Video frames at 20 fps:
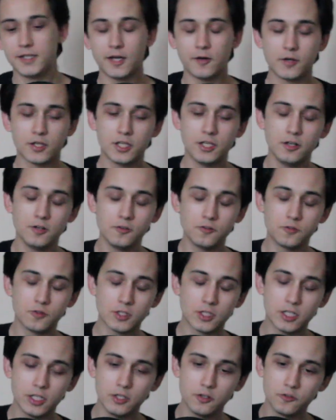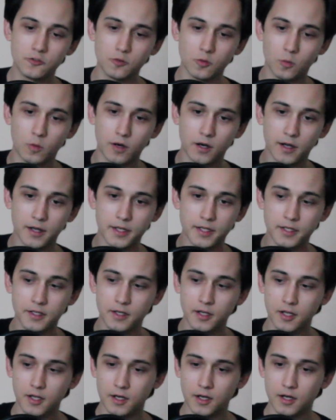Now, here's why